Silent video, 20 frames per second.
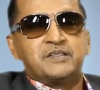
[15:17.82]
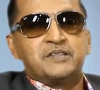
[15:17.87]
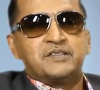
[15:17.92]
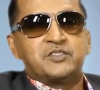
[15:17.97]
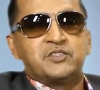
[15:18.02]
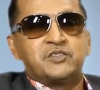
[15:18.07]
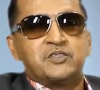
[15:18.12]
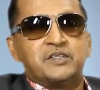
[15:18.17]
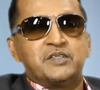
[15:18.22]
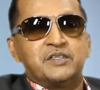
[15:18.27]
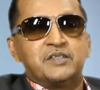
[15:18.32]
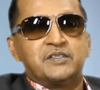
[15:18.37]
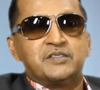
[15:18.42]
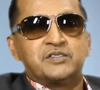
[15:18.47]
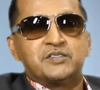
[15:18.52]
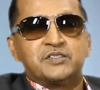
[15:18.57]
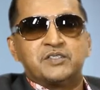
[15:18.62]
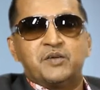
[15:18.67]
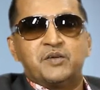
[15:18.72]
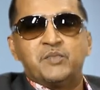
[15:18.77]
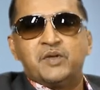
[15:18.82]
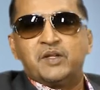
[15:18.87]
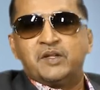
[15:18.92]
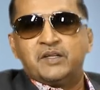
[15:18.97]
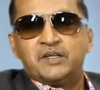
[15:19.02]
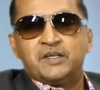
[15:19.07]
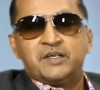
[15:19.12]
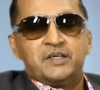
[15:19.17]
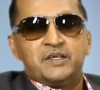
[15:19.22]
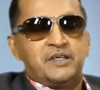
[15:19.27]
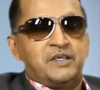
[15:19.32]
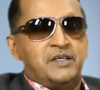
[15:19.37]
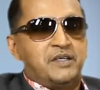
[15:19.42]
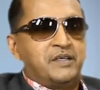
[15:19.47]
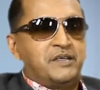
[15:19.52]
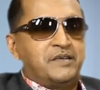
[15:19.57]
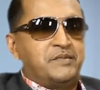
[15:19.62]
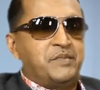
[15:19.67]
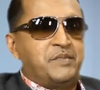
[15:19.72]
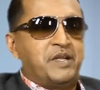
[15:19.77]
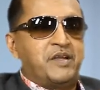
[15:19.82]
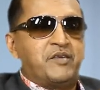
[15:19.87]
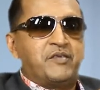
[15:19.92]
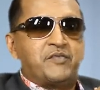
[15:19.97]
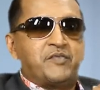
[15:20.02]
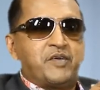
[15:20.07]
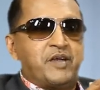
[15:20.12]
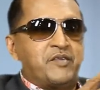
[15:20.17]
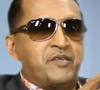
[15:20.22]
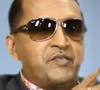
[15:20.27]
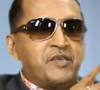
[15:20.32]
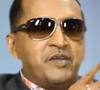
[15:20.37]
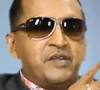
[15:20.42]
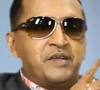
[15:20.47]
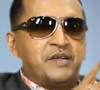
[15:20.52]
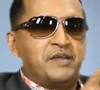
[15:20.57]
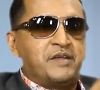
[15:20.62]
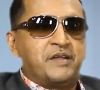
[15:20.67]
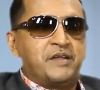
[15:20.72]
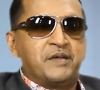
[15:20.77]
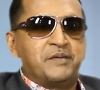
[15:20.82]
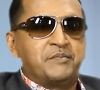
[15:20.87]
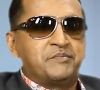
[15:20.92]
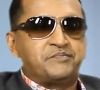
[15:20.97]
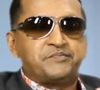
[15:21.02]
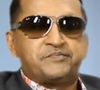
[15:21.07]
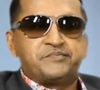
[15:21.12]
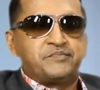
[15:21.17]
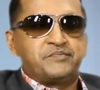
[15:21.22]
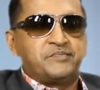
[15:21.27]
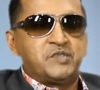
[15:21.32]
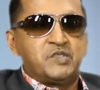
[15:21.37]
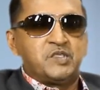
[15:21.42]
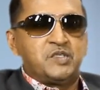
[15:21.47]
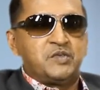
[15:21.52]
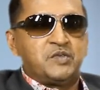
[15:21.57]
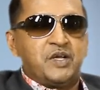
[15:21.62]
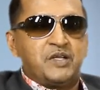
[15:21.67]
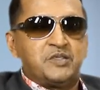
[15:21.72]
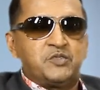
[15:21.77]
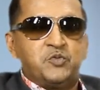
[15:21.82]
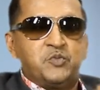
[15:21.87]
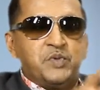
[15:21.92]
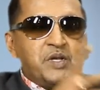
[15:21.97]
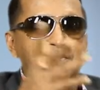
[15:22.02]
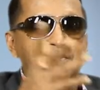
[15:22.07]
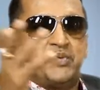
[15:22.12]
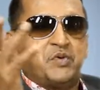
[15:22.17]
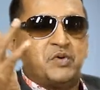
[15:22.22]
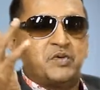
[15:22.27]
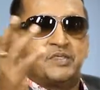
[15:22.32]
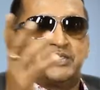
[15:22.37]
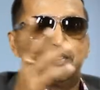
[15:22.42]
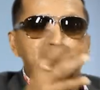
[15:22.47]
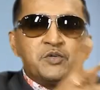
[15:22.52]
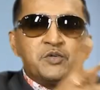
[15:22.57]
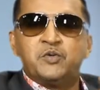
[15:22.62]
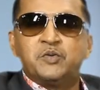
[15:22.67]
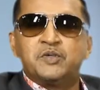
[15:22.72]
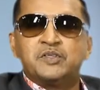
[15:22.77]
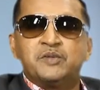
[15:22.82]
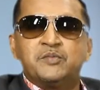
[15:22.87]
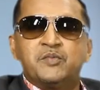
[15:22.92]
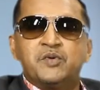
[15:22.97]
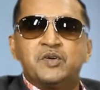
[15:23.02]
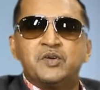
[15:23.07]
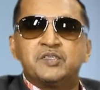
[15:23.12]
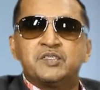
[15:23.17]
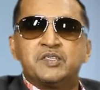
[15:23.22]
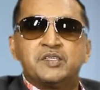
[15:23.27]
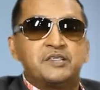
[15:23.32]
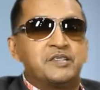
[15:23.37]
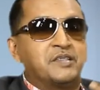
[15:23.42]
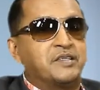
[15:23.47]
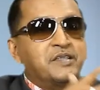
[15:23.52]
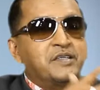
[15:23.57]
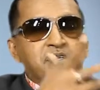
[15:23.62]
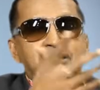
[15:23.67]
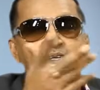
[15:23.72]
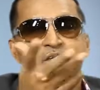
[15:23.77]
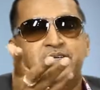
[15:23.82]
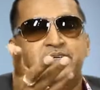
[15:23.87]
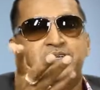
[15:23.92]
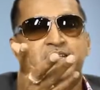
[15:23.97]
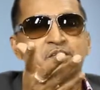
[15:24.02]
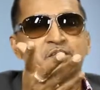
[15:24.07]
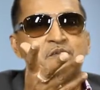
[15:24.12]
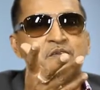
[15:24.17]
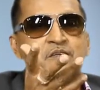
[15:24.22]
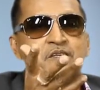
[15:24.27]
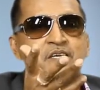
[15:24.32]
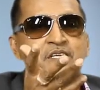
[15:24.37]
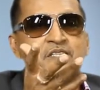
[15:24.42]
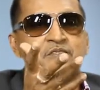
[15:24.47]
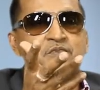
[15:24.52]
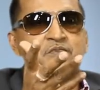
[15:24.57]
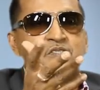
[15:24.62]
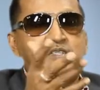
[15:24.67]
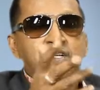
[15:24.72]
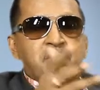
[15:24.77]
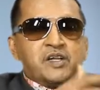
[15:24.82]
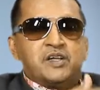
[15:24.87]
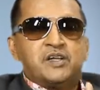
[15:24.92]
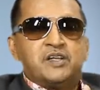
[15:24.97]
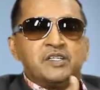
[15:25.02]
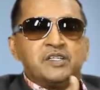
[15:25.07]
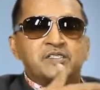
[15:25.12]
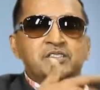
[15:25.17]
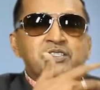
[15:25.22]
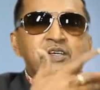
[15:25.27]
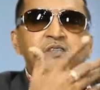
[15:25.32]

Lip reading: sugar mill by the refinery there, and we had 2 big ponds. You go with your boys and you catch fish. Lots